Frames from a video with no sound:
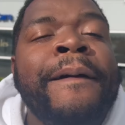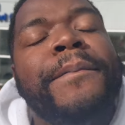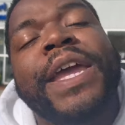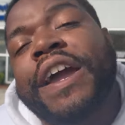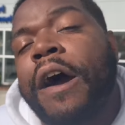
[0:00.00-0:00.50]

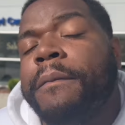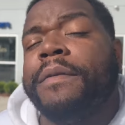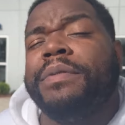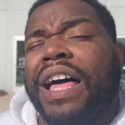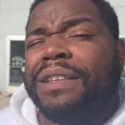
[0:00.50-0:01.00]
Big Homie
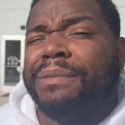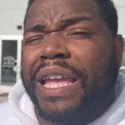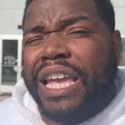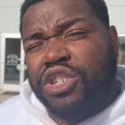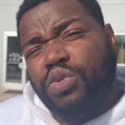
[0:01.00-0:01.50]
Blocks
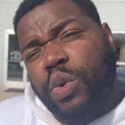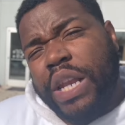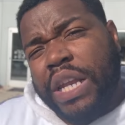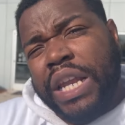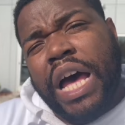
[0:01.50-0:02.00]
back at you with
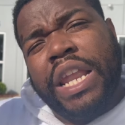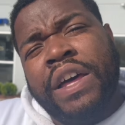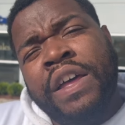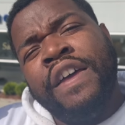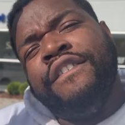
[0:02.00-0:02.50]
another
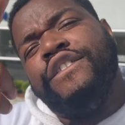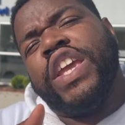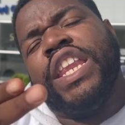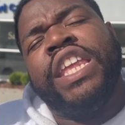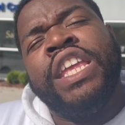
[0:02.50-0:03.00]

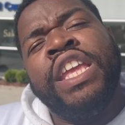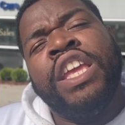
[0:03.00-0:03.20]
video.